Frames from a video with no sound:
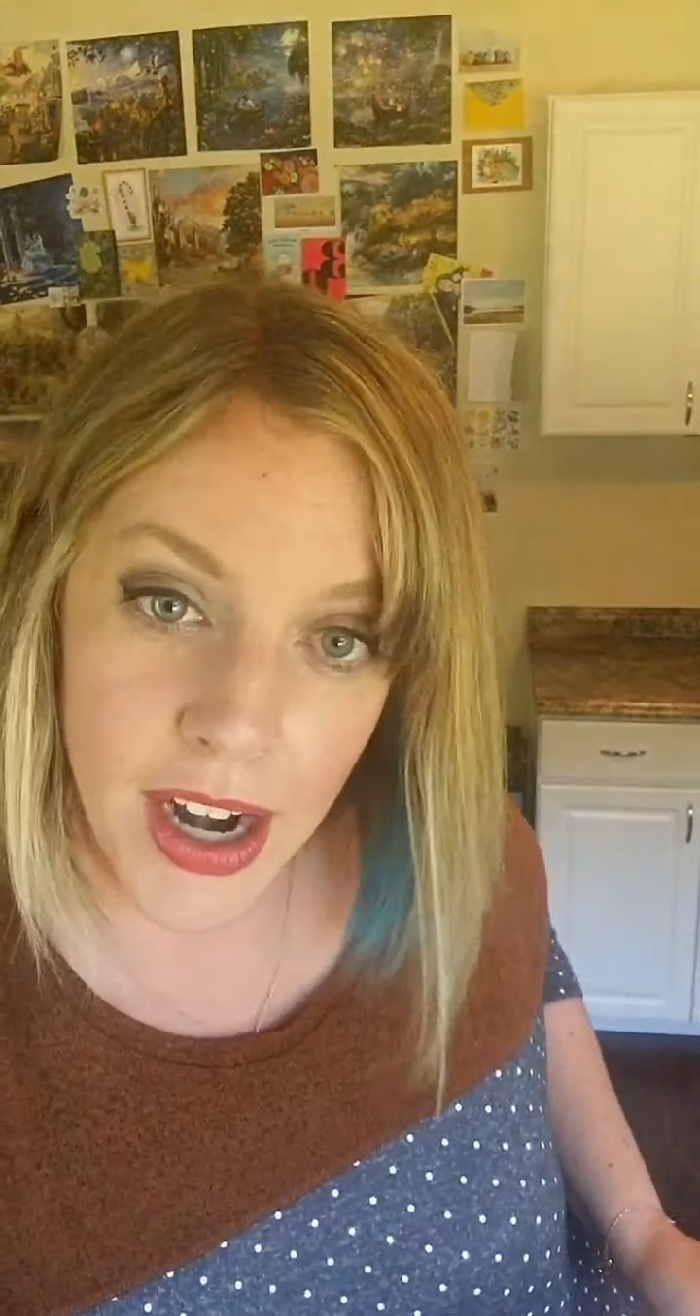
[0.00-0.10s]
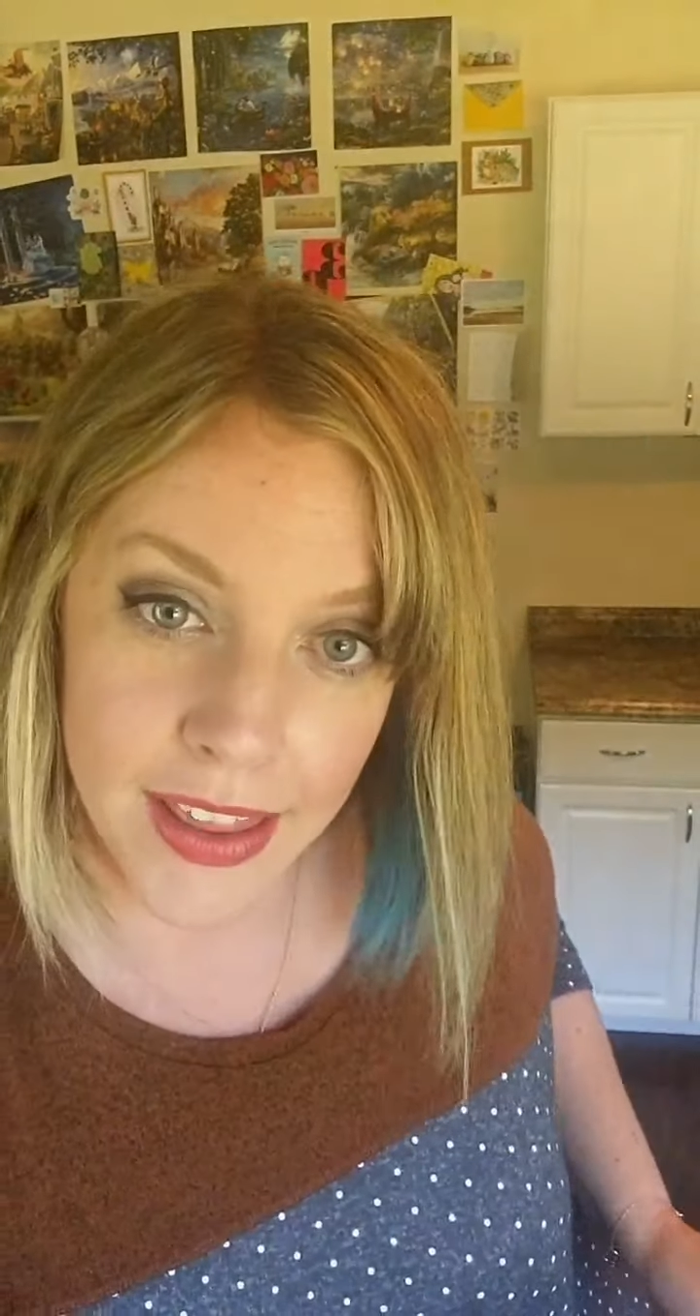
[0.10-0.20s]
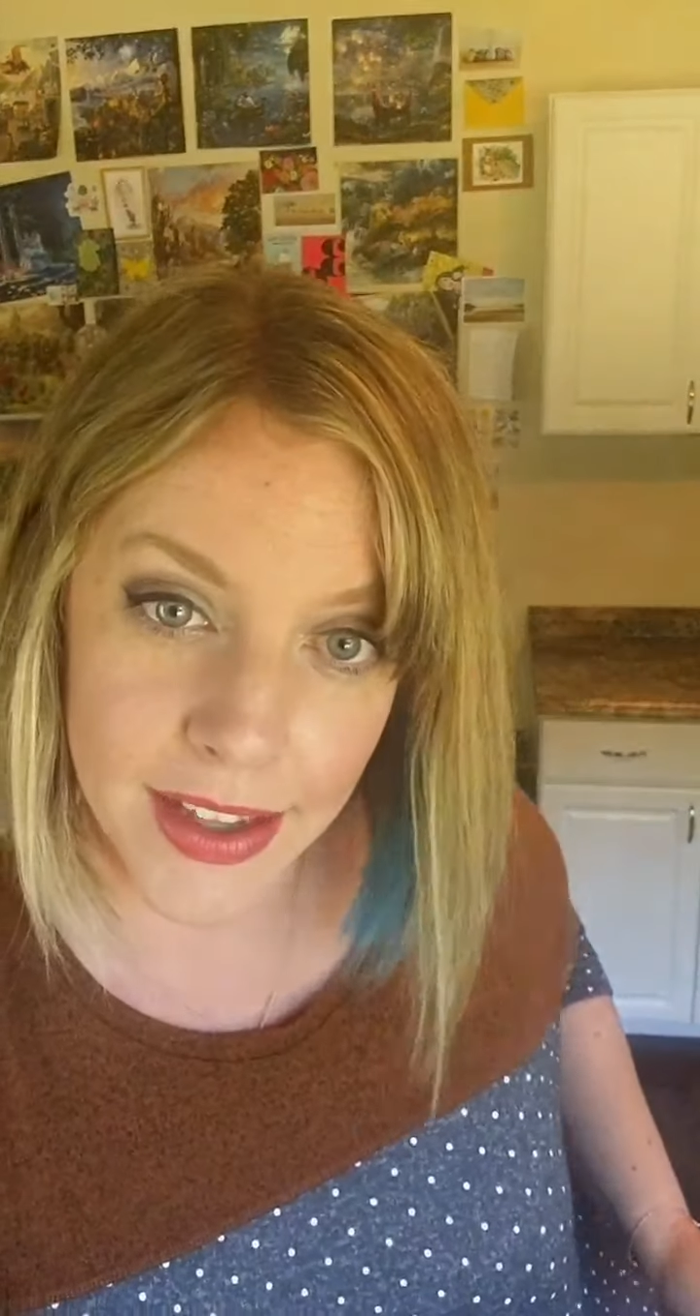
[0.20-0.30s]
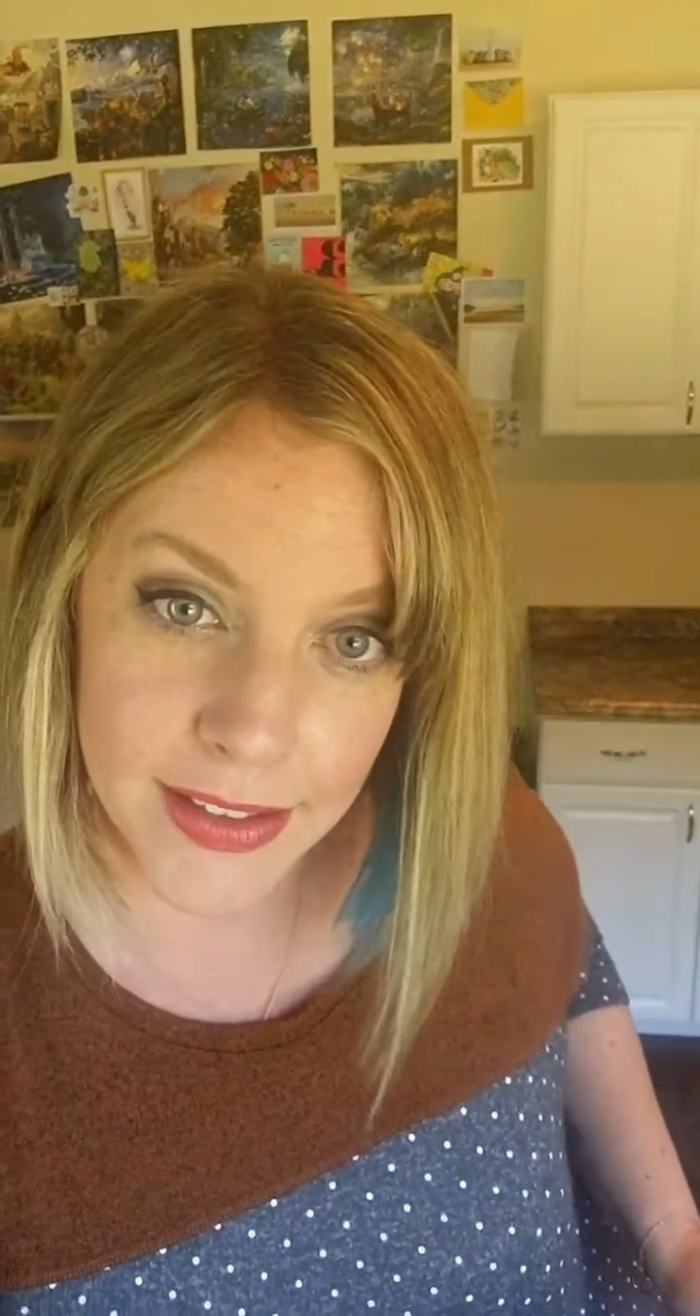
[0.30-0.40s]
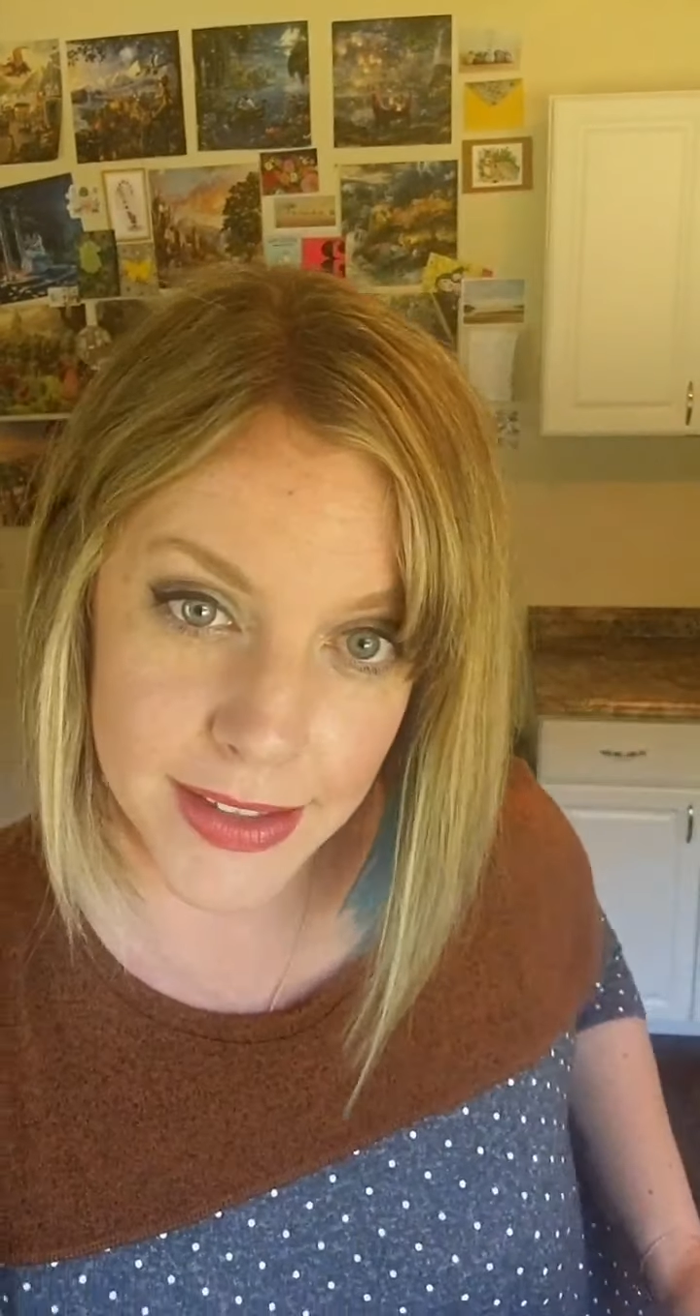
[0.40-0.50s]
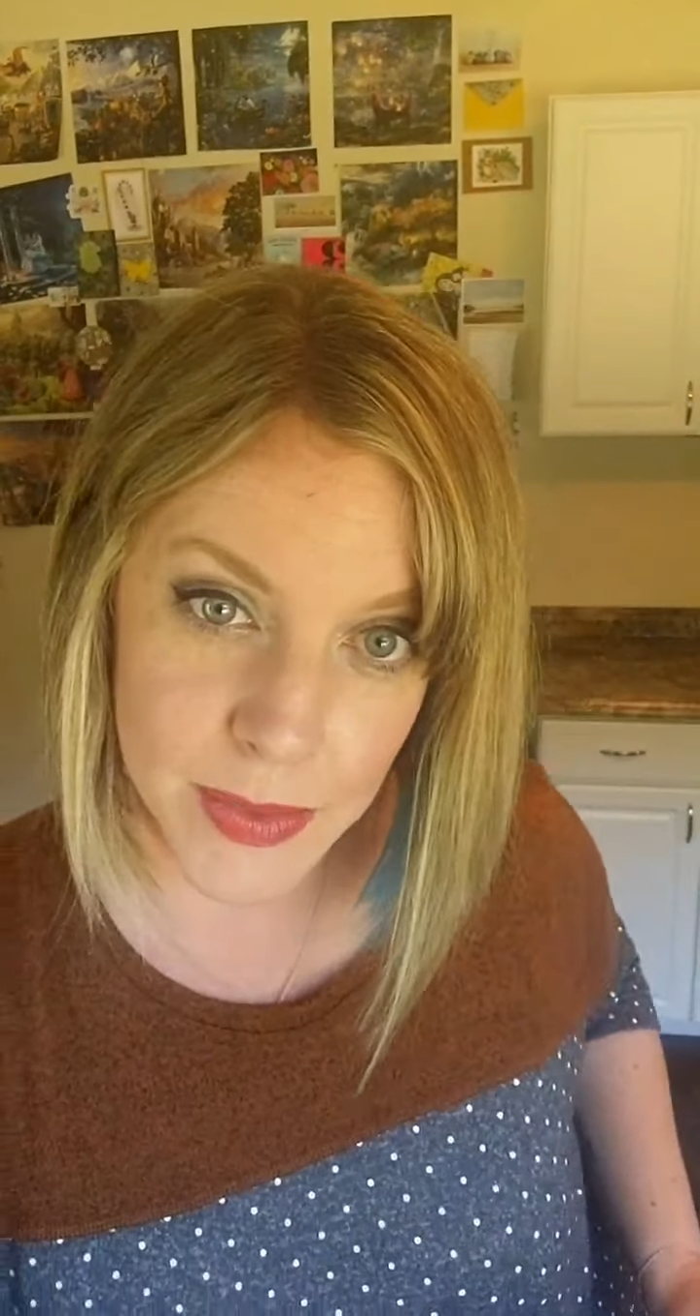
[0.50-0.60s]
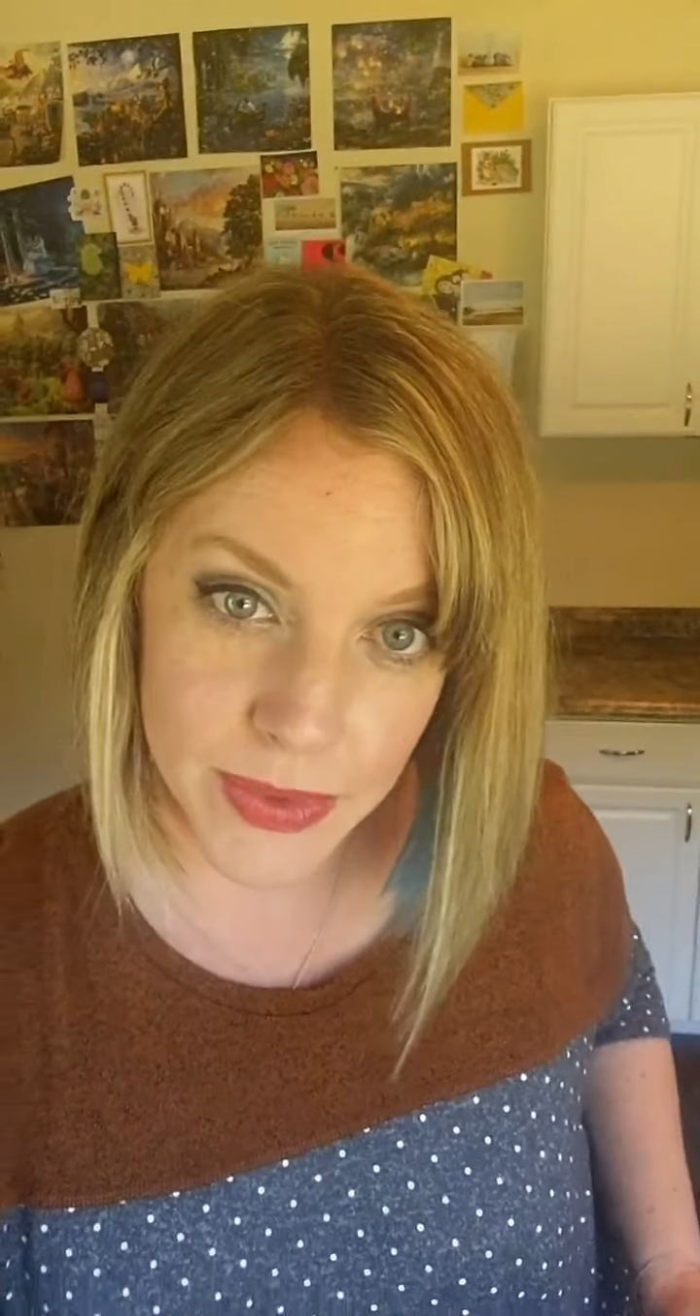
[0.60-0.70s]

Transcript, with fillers: I think this,